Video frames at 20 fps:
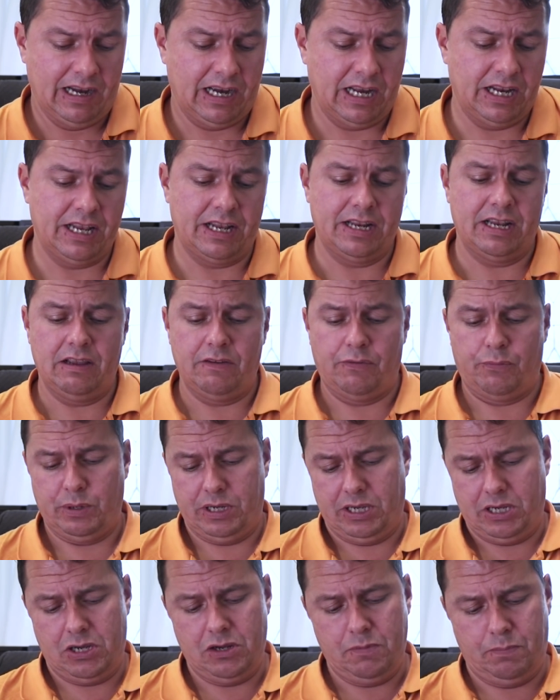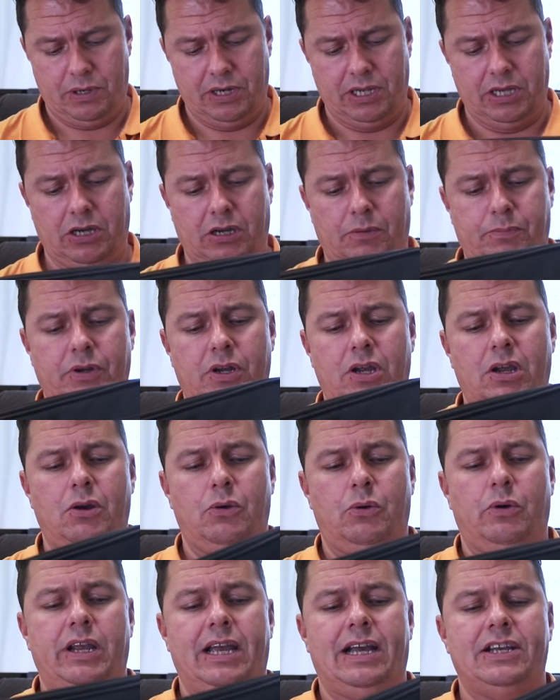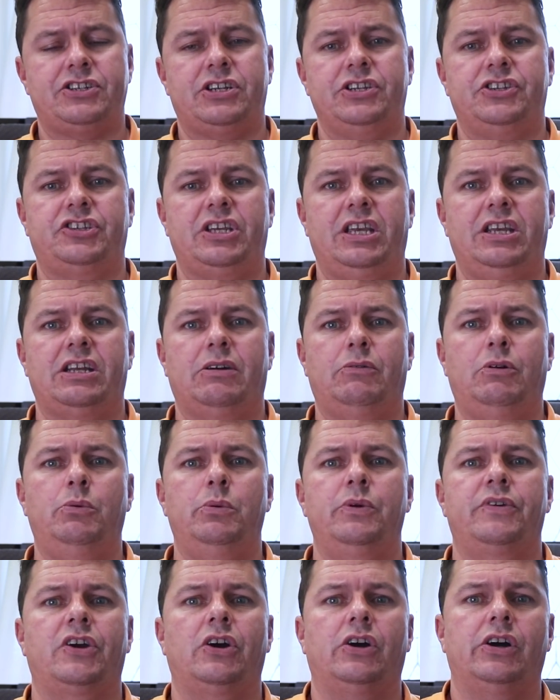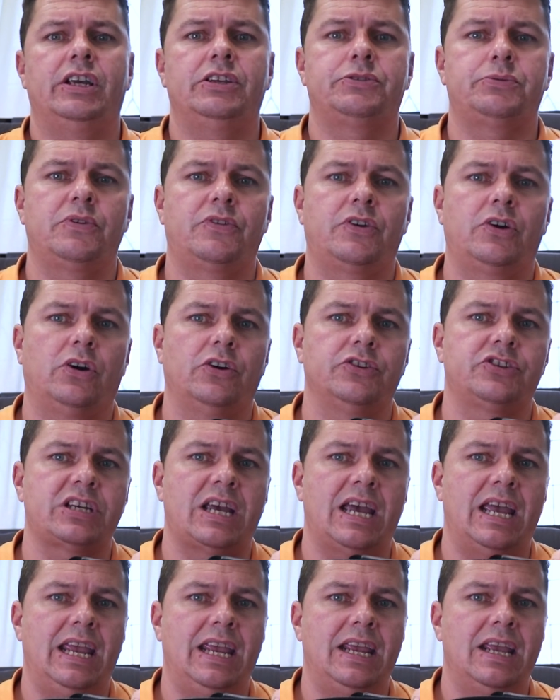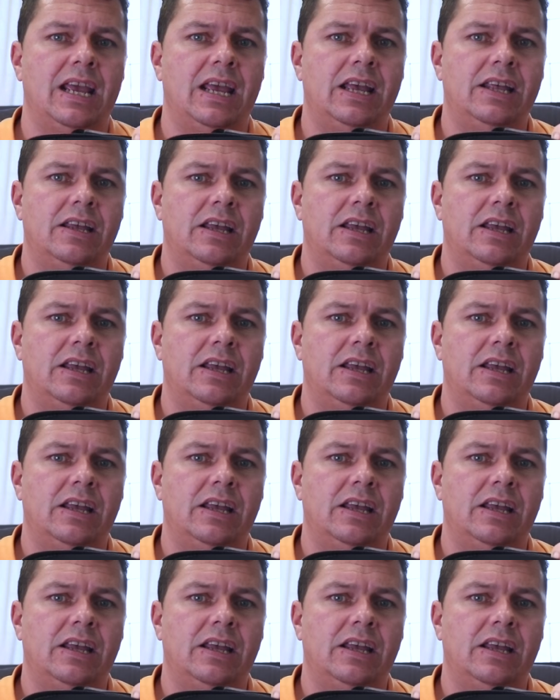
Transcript: And then if we open it up, we actually see that what we've got is we've got a